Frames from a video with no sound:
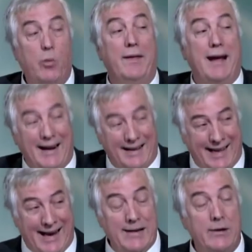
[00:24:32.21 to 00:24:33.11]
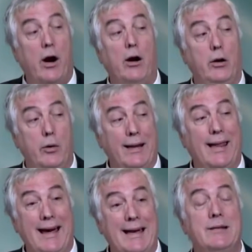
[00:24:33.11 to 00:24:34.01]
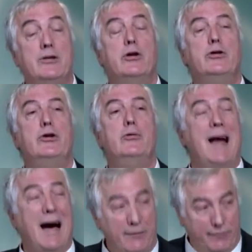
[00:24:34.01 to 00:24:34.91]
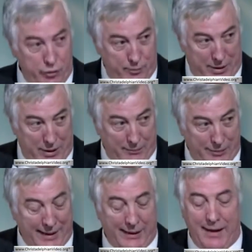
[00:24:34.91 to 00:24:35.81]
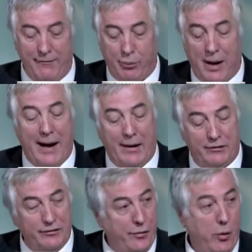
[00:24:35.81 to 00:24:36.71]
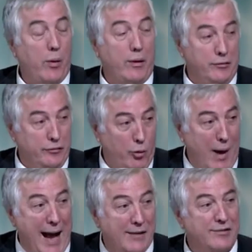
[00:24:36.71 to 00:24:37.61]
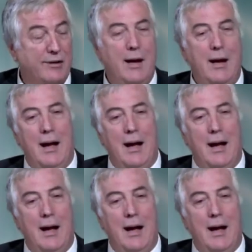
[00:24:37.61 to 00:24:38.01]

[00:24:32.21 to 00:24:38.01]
where the unenlightened are likened to non fruit bearing plant life, briars, thorns, grass.